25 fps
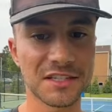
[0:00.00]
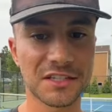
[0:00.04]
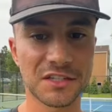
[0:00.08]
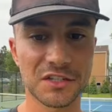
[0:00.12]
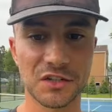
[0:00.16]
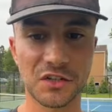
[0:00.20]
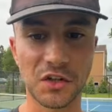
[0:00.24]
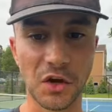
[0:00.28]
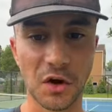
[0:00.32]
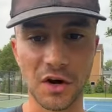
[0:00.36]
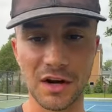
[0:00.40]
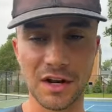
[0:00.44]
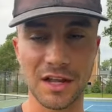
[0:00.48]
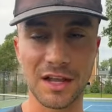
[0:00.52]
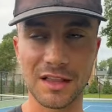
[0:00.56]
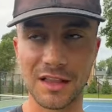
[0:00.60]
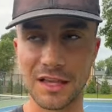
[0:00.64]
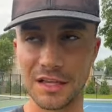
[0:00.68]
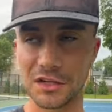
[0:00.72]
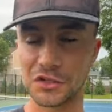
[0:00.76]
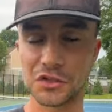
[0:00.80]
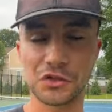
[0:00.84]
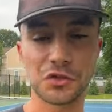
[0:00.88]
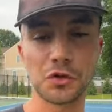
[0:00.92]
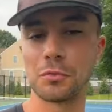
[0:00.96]
starting
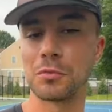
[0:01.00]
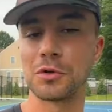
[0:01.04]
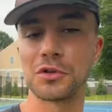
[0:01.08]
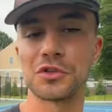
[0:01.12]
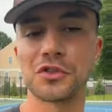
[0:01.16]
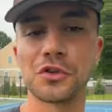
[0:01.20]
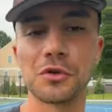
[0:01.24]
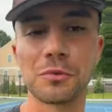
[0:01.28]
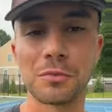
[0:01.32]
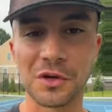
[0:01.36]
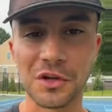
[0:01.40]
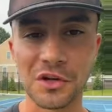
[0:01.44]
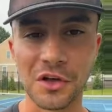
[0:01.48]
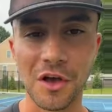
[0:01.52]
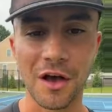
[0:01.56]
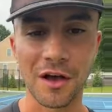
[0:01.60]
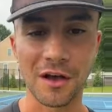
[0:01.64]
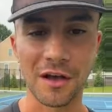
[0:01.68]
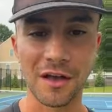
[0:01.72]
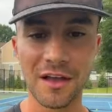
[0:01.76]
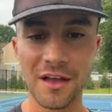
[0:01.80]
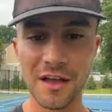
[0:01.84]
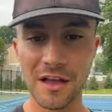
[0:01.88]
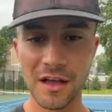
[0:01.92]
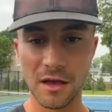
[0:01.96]
like super super
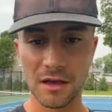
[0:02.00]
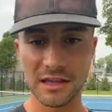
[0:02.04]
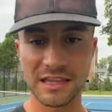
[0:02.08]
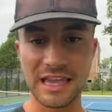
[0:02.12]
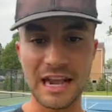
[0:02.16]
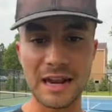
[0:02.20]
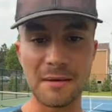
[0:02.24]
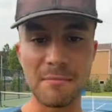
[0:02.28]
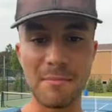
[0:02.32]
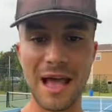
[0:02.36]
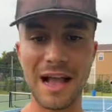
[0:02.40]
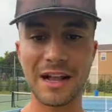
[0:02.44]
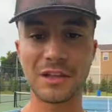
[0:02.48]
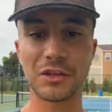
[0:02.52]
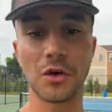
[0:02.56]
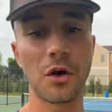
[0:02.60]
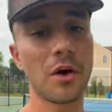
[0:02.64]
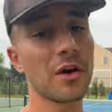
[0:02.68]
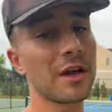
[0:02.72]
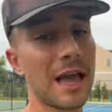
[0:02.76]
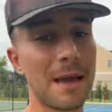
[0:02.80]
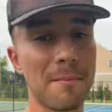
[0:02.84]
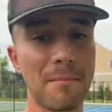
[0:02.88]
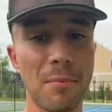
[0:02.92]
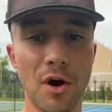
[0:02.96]
young. Getting back
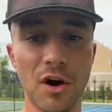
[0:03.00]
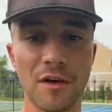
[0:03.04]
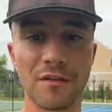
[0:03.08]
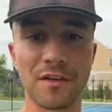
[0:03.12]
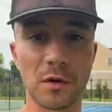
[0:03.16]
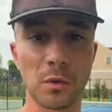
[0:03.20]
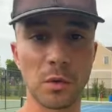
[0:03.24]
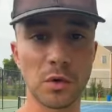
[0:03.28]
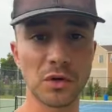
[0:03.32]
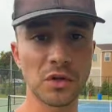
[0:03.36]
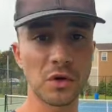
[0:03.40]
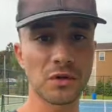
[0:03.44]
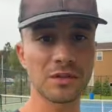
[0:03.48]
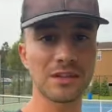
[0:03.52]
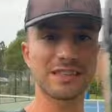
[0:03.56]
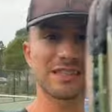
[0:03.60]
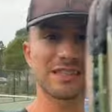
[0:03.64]
to okay, perfect. We're